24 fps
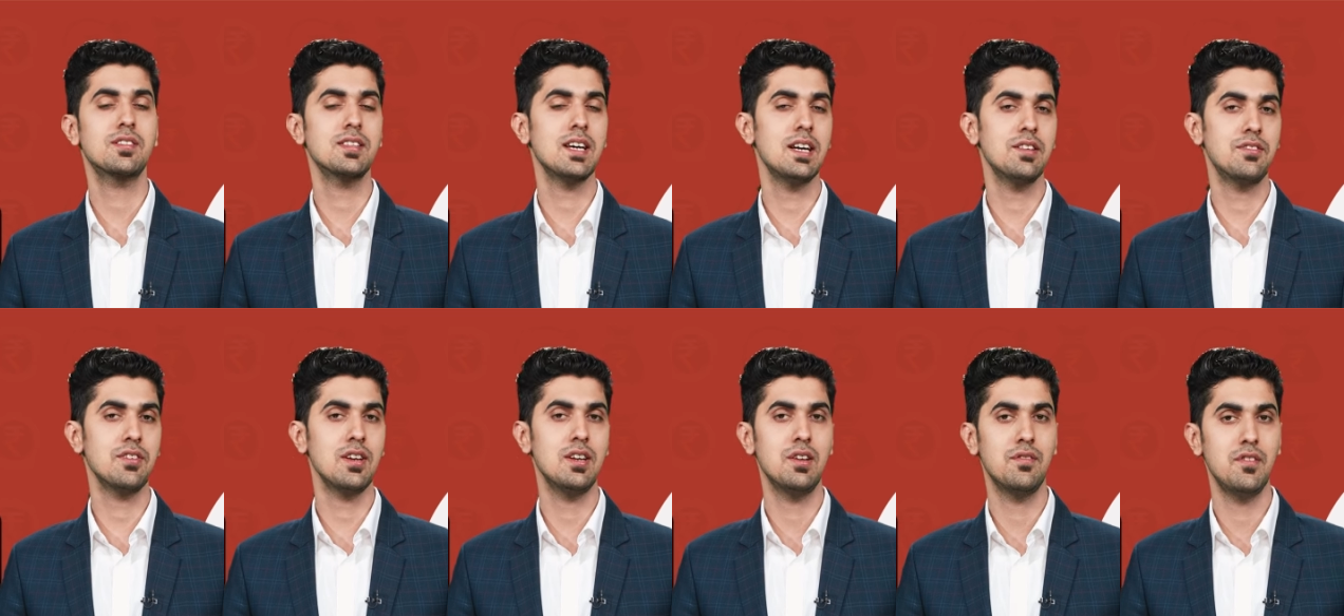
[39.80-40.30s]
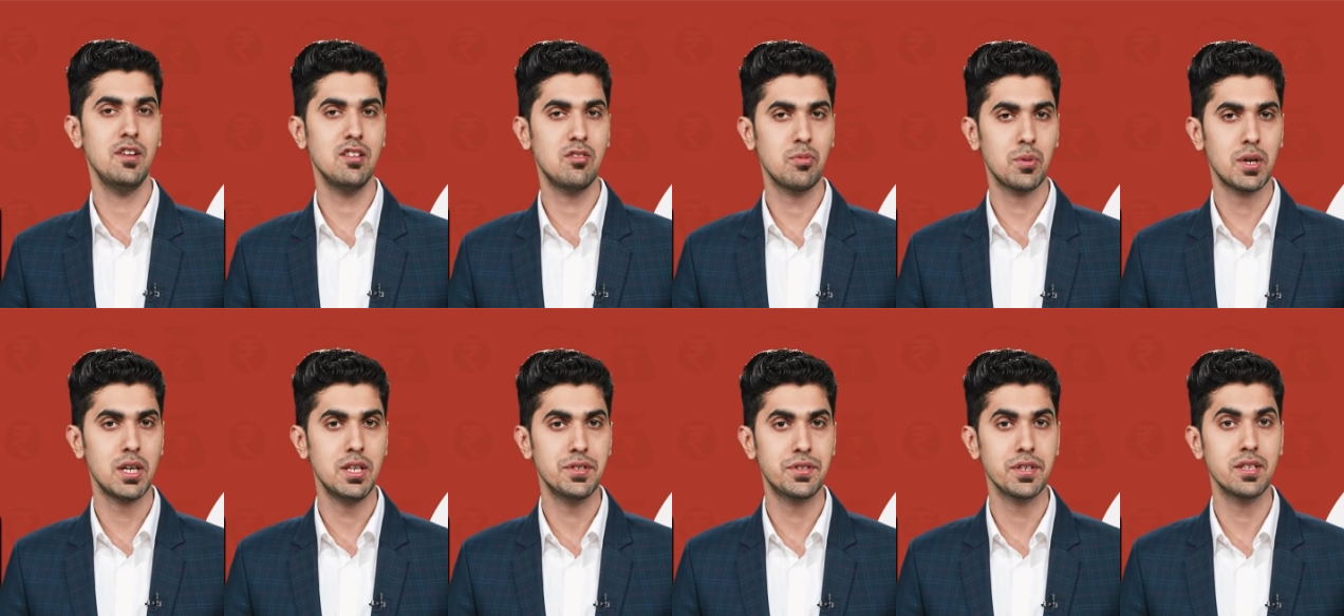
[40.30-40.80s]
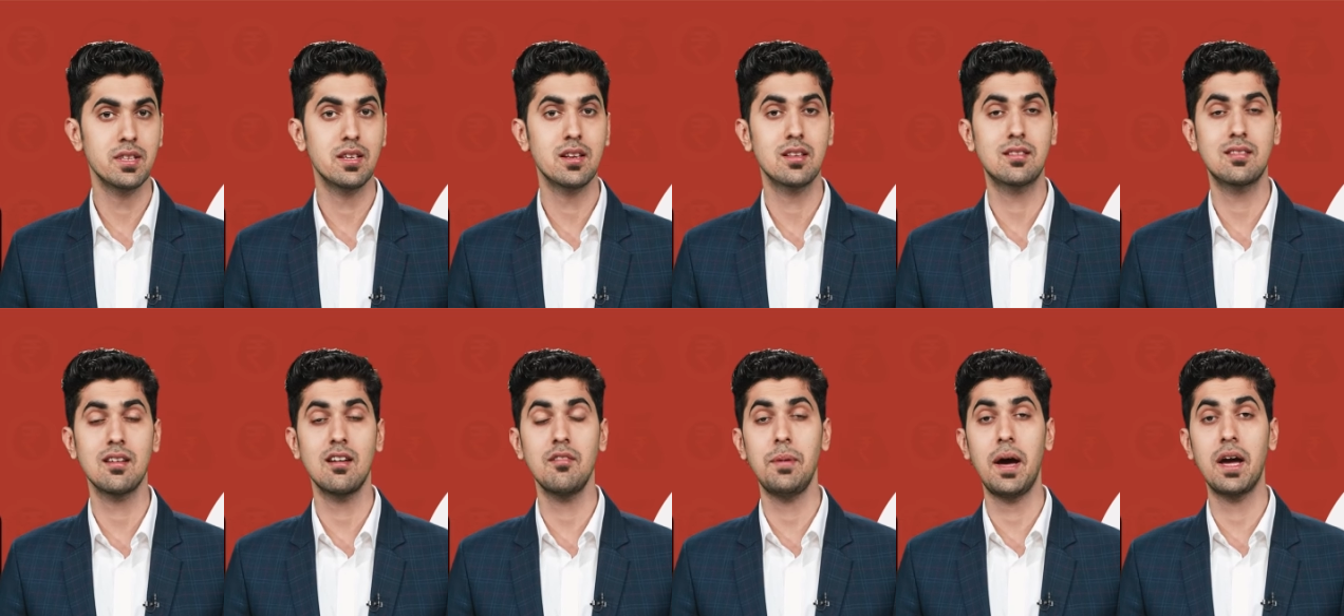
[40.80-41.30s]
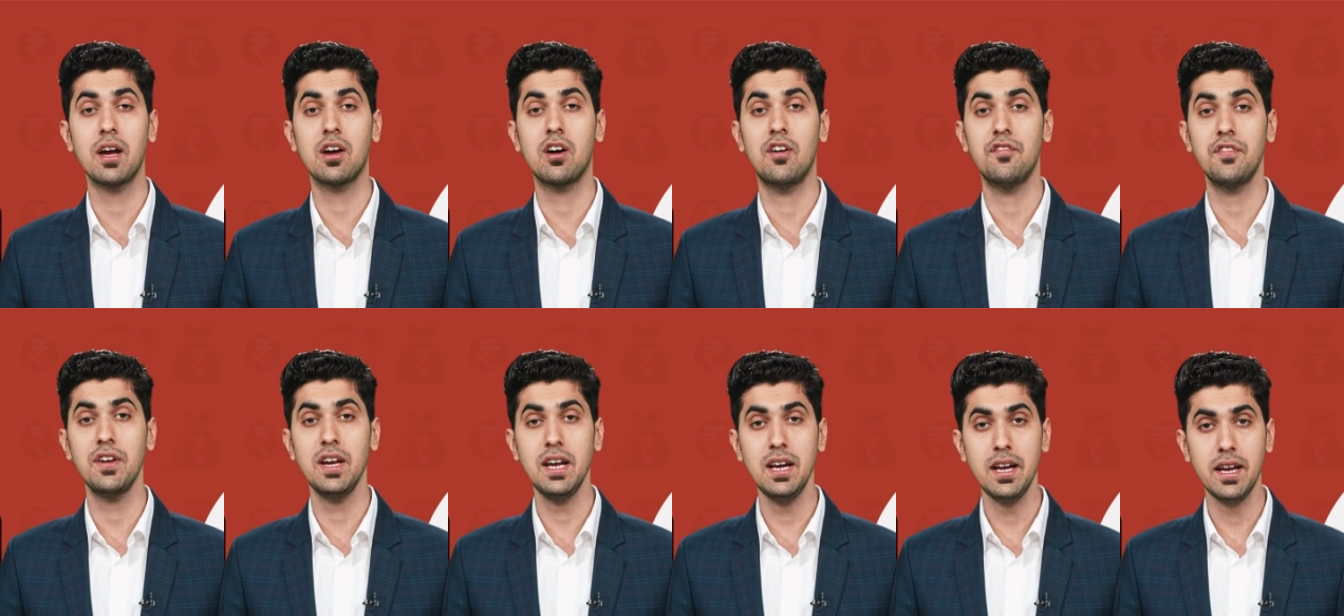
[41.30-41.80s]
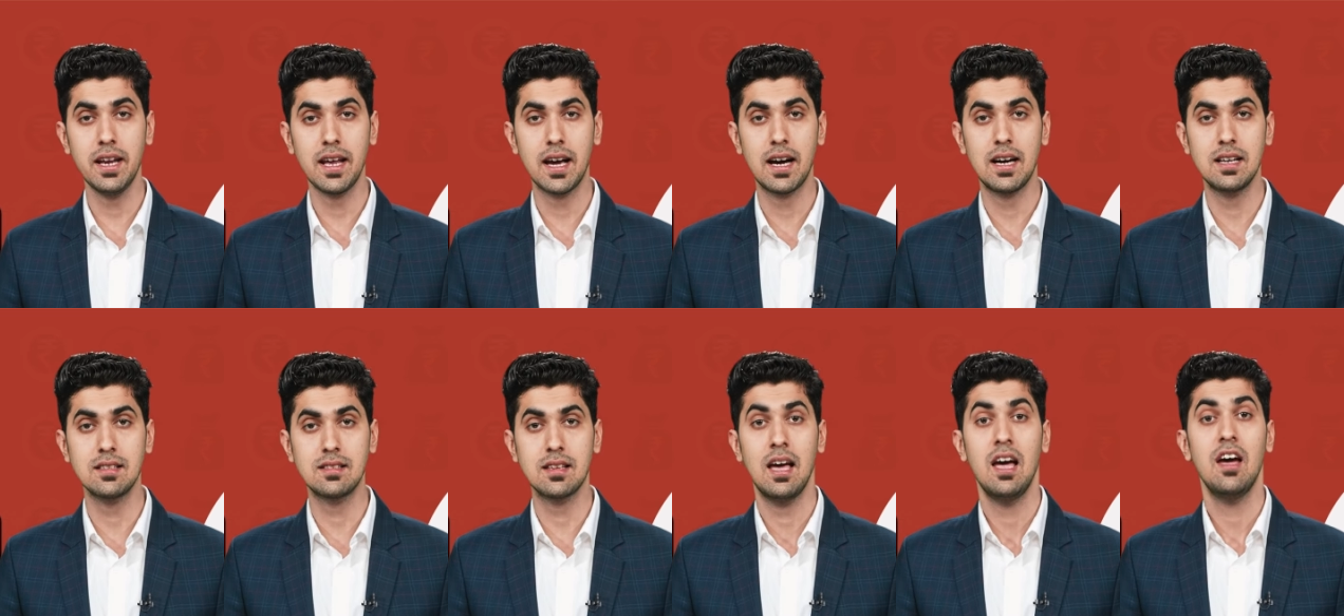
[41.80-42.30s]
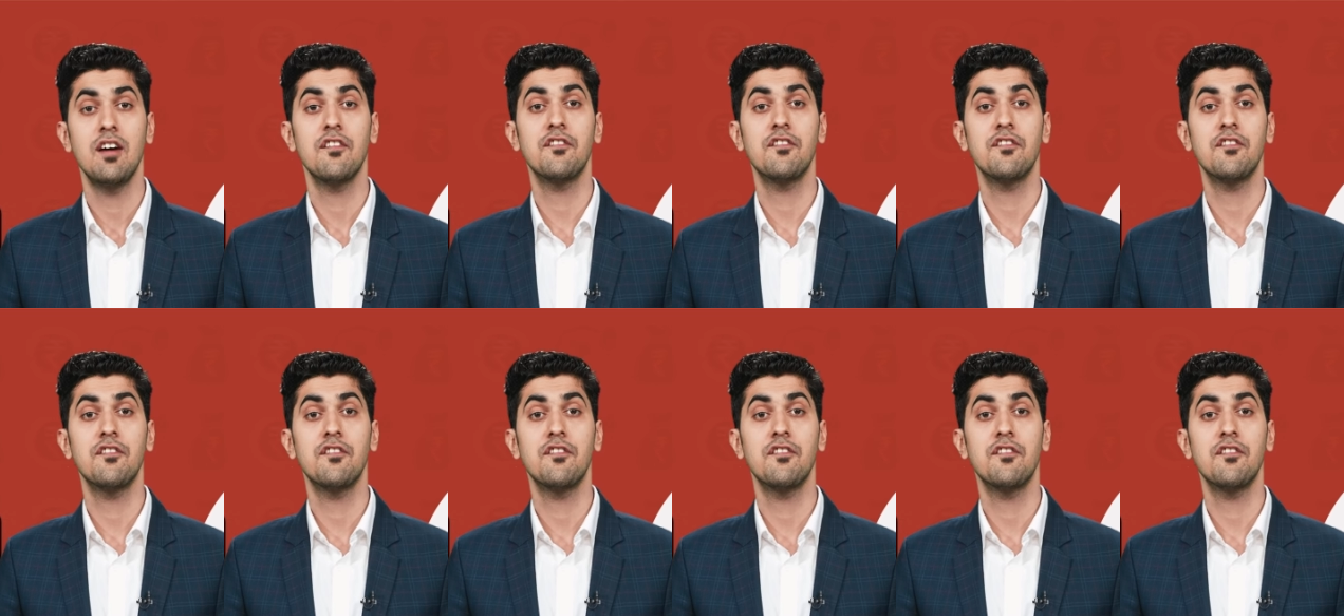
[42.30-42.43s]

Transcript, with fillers: such individuals, the Reserve Bank of India's